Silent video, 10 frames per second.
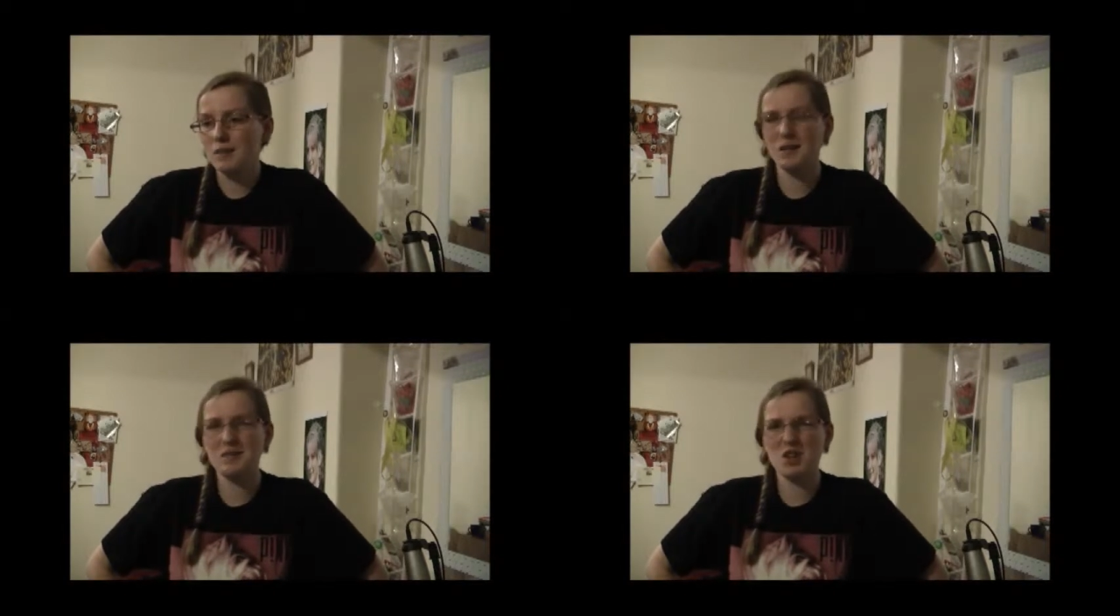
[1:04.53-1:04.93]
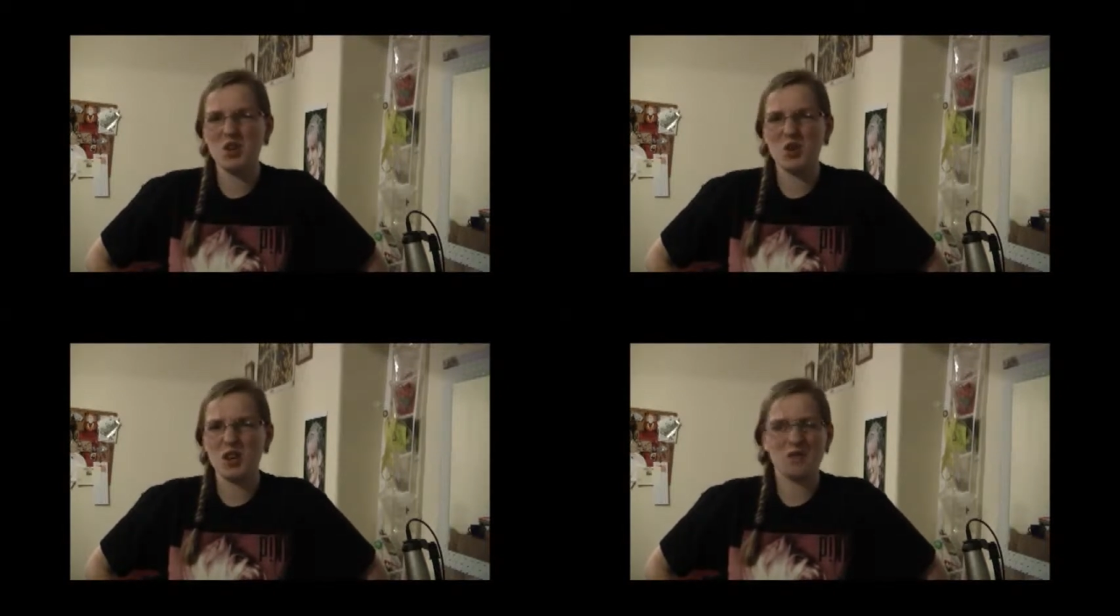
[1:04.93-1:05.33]
I blame my
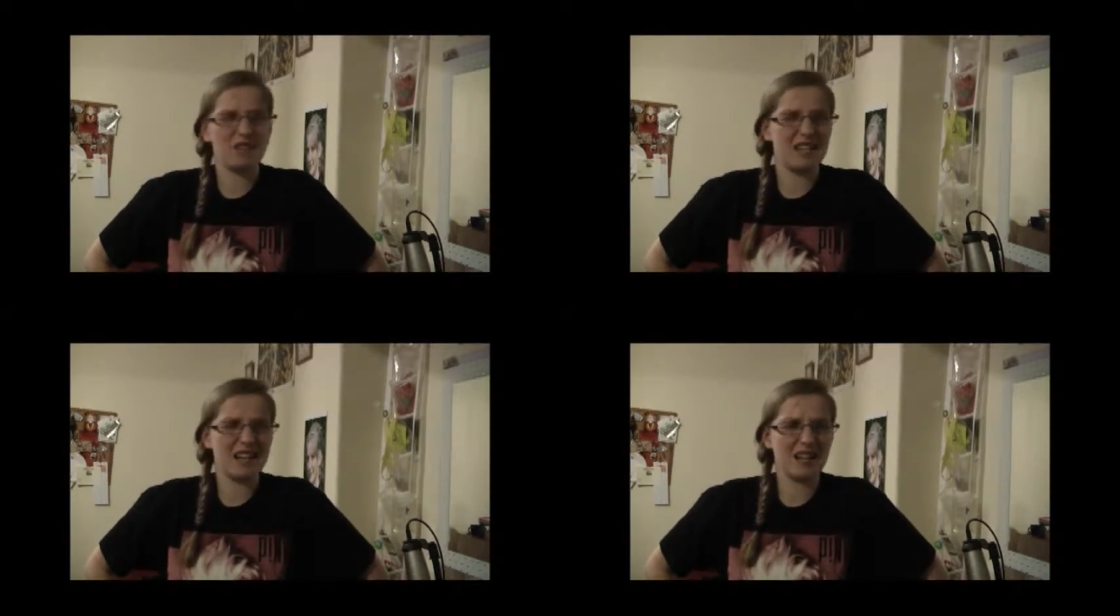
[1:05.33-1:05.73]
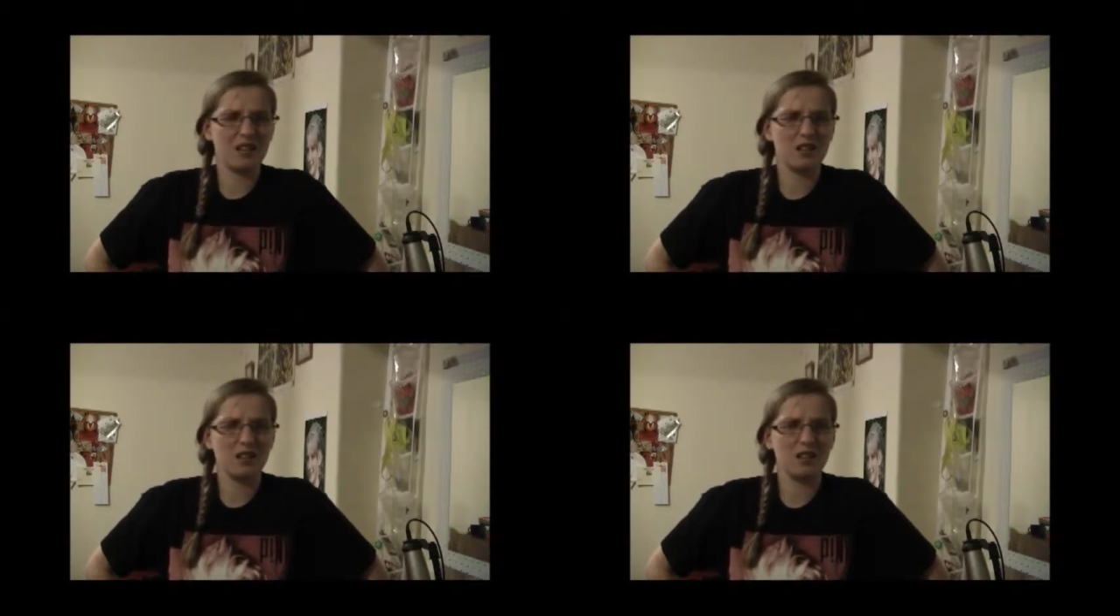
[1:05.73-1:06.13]
hoarding on my
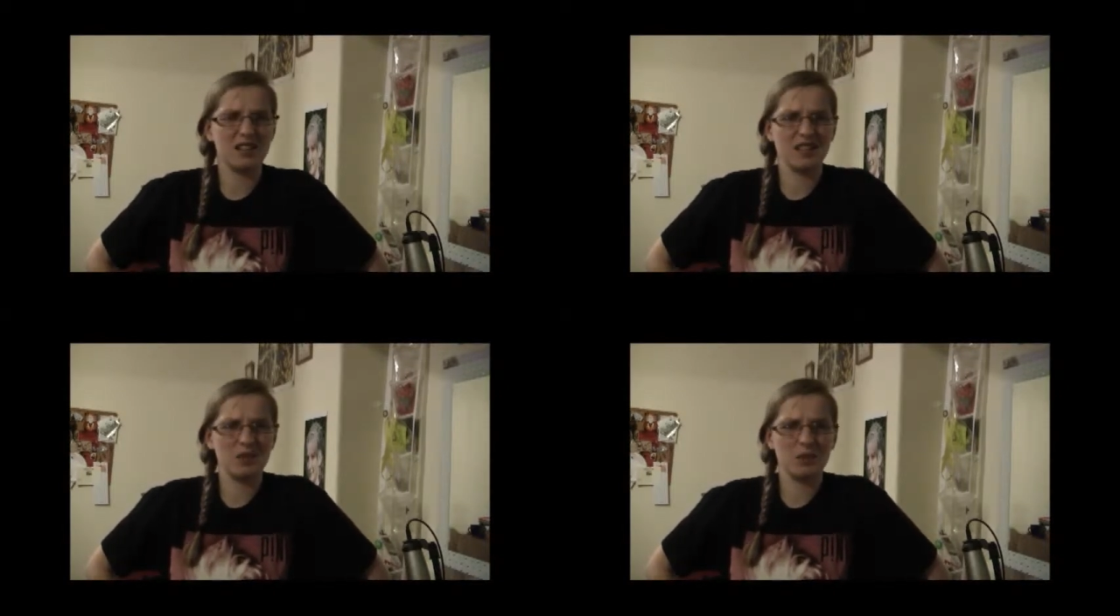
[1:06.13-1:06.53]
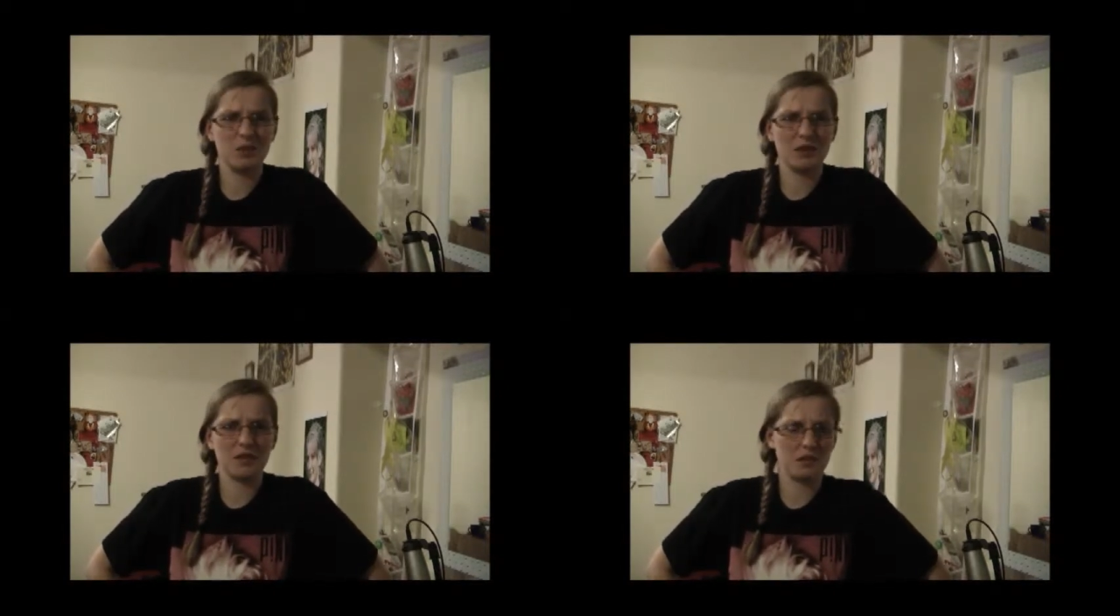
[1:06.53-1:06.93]
dad. It's an
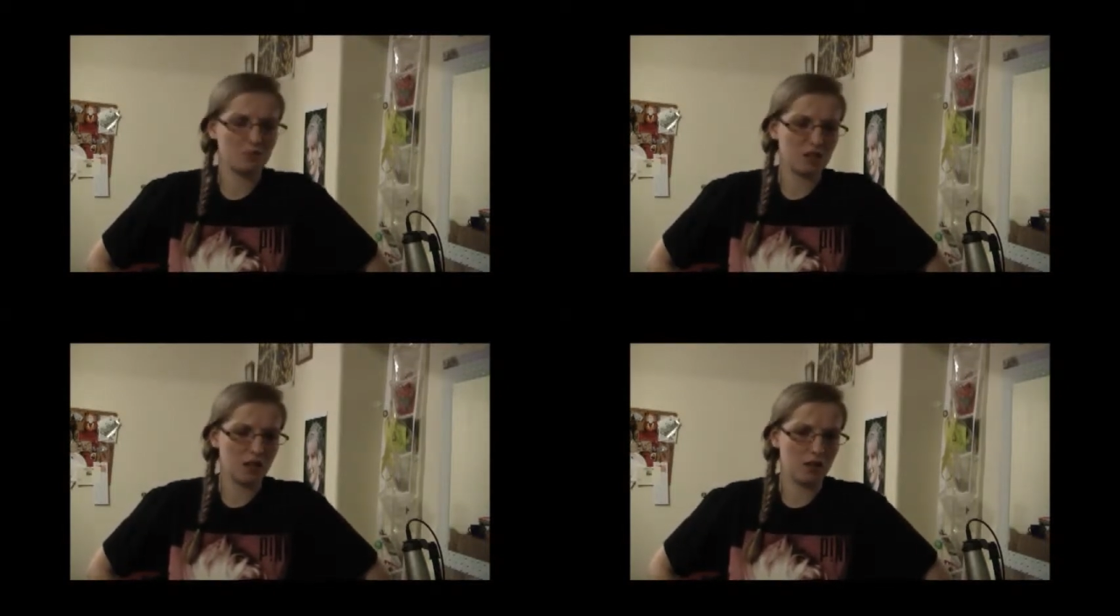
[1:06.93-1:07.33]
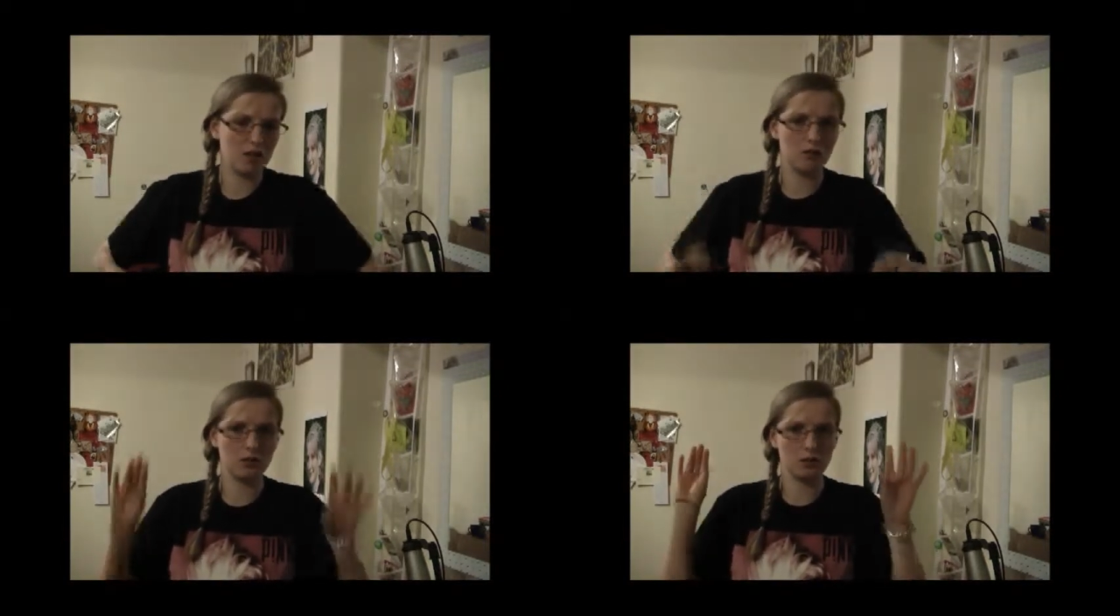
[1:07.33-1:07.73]
attribute I've got from my dad.
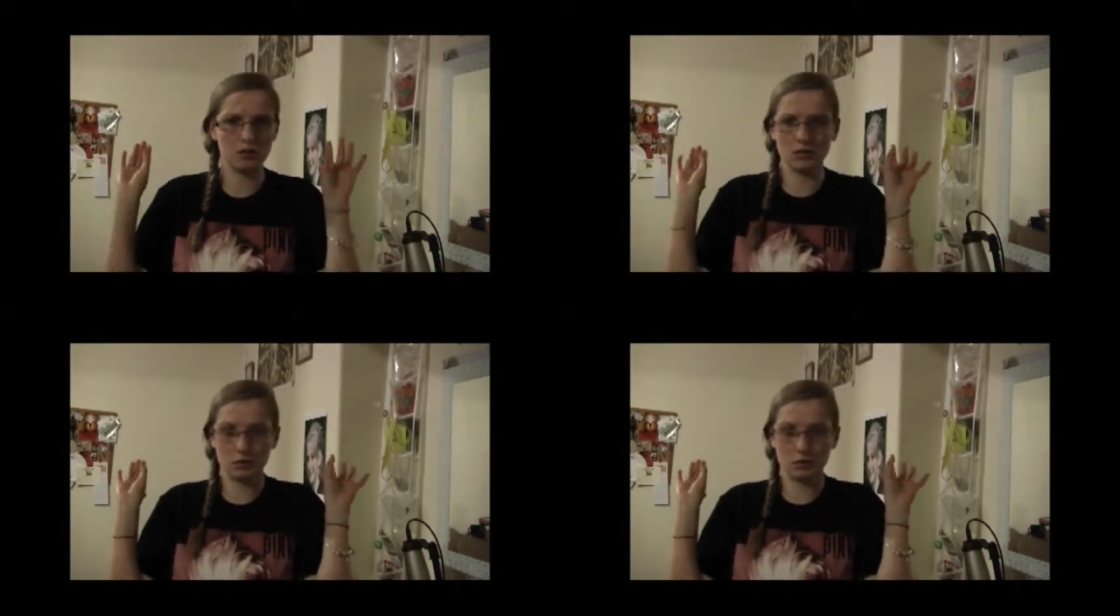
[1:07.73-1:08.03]
You should.